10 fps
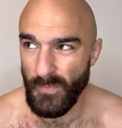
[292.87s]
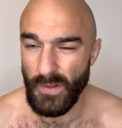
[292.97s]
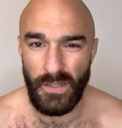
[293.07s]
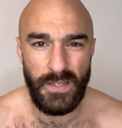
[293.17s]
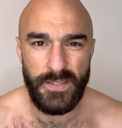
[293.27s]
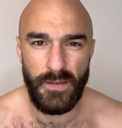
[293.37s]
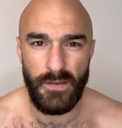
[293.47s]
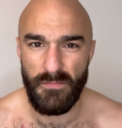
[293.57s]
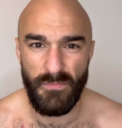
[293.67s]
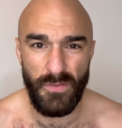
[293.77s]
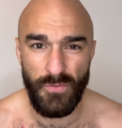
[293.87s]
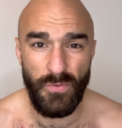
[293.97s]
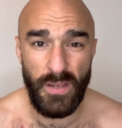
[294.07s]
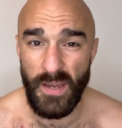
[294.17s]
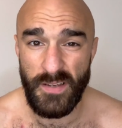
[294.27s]
Let's say
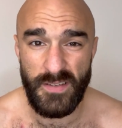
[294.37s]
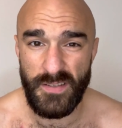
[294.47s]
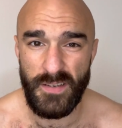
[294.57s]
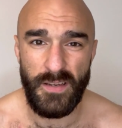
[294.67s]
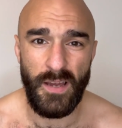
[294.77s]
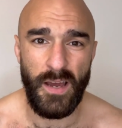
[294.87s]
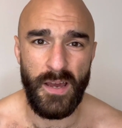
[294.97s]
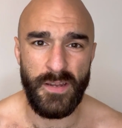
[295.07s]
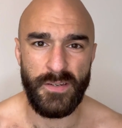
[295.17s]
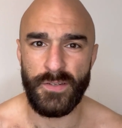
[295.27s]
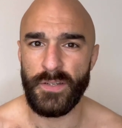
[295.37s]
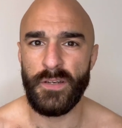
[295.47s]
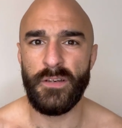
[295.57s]
3 eggs and